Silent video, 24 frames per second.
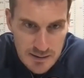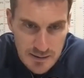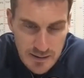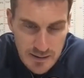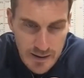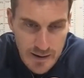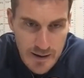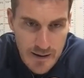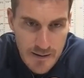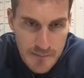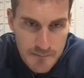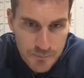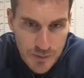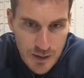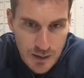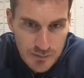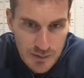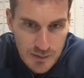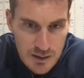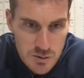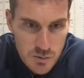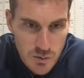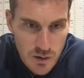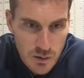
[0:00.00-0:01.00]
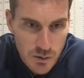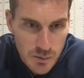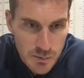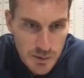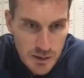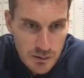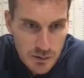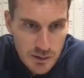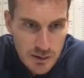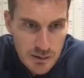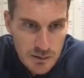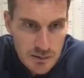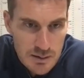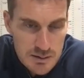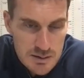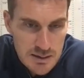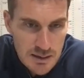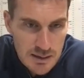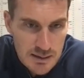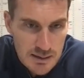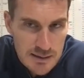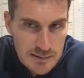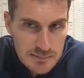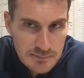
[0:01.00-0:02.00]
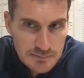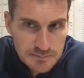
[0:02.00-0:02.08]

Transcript: um, and that's where we'll be looking on Saturday.